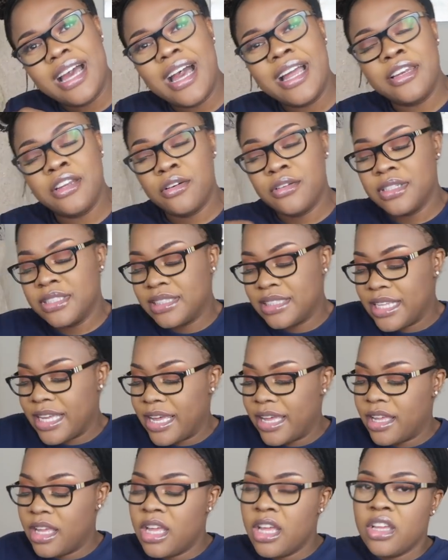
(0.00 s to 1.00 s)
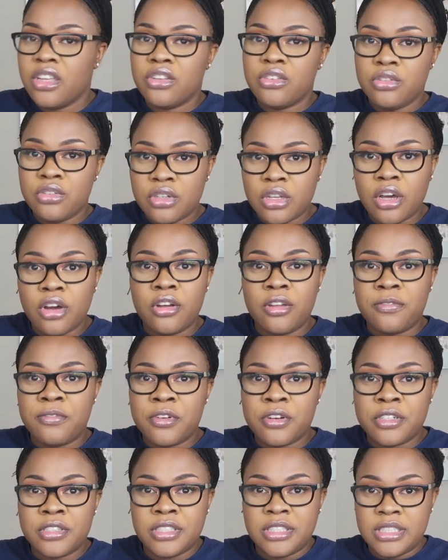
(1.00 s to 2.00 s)
I noticed that, you know, if
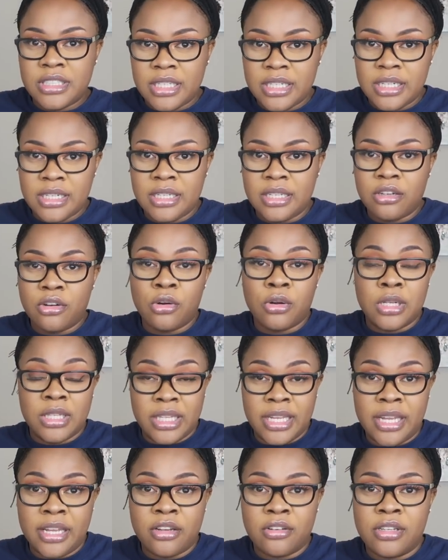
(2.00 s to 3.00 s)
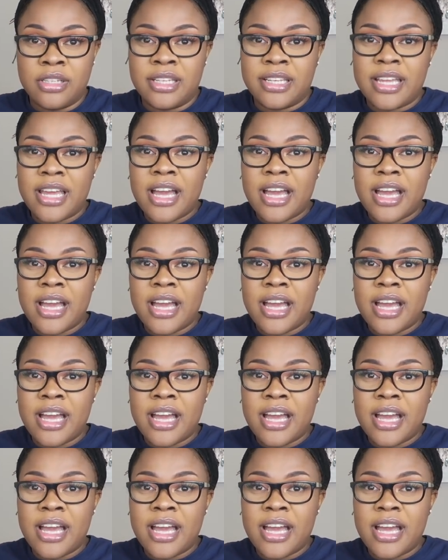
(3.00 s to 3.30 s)
you're sitting or laying on the